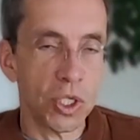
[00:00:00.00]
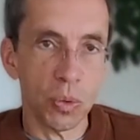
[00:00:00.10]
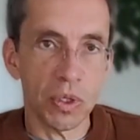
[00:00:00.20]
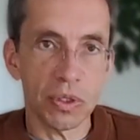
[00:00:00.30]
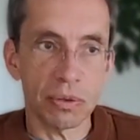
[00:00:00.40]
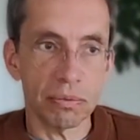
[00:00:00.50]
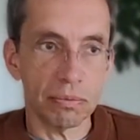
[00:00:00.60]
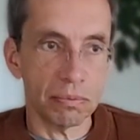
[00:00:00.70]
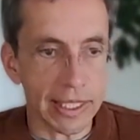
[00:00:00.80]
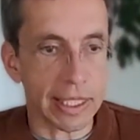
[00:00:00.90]
which
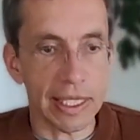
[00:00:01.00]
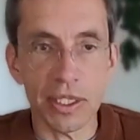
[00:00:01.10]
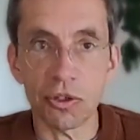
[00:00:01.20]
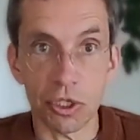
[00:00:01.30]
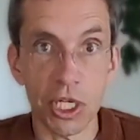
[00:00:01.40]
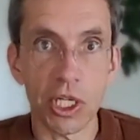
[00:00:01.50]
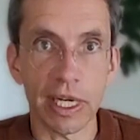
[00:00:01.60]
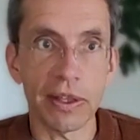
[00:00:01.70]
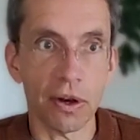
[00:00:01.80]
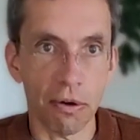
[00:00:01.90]
was tactically and
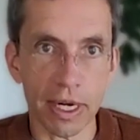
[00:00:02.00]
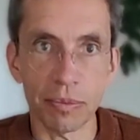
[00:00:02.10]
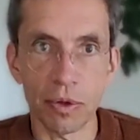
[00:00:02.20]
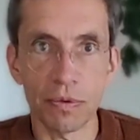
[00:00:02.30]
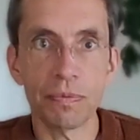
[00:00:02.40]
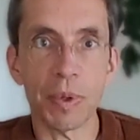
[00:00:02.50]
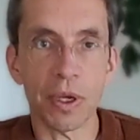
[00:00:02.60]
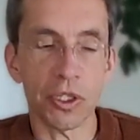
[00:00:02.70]
strategically the correct move